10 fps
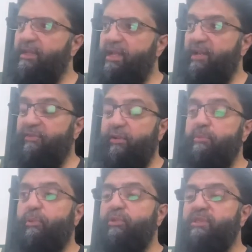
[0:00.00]
a very
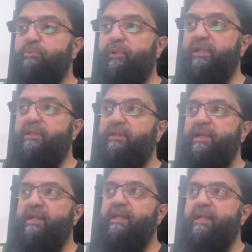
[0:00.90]
important point
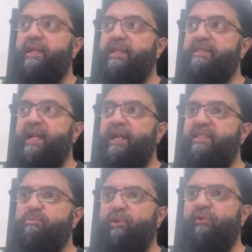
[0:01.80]
is that
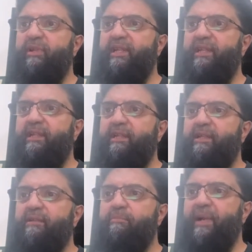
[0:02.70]
it's morally
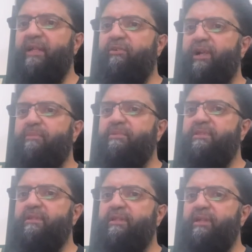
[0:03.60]
bankrupt
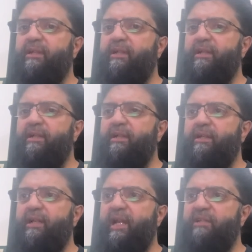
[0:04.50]

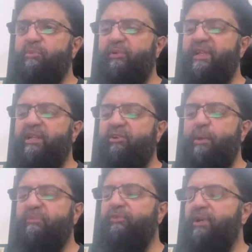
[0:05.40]
and morally
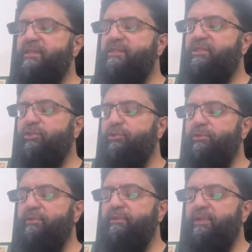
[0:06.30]
corrupt for us
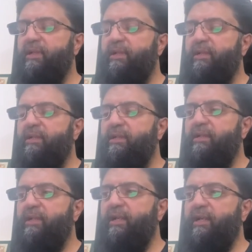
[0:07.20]
to
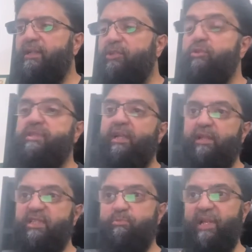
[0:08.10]
uh, use
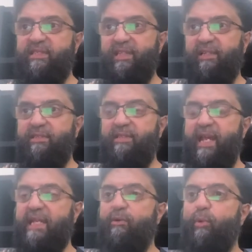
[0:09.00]
Allah's blessings
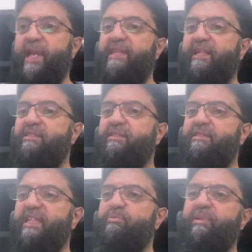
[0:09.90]
in a way that
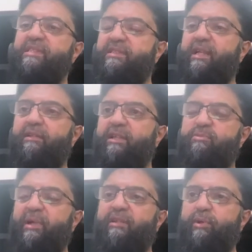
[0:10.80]
displeases Allah
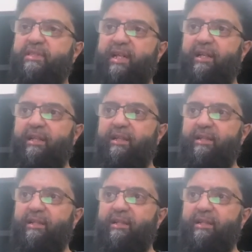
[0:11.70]
subhanahu wa ta'ala.